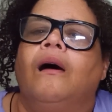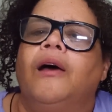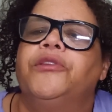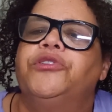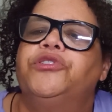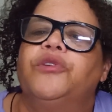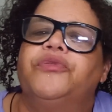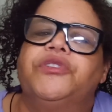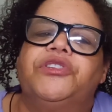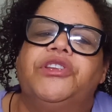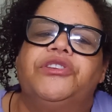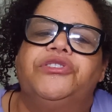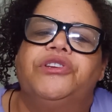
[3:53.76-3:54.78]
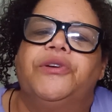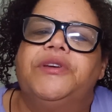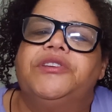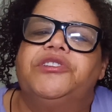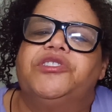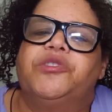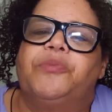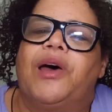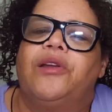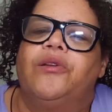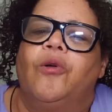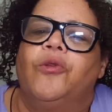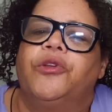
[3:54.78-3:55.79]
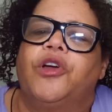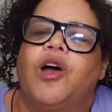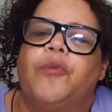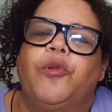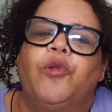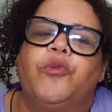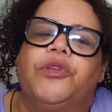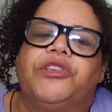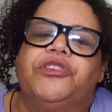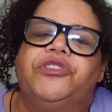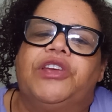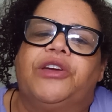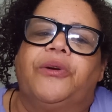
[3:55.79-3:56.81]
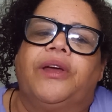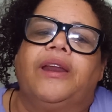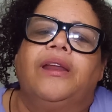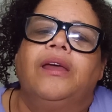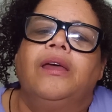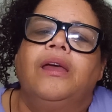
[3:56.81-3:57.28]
on the surface, this series is about an older couple with a secret,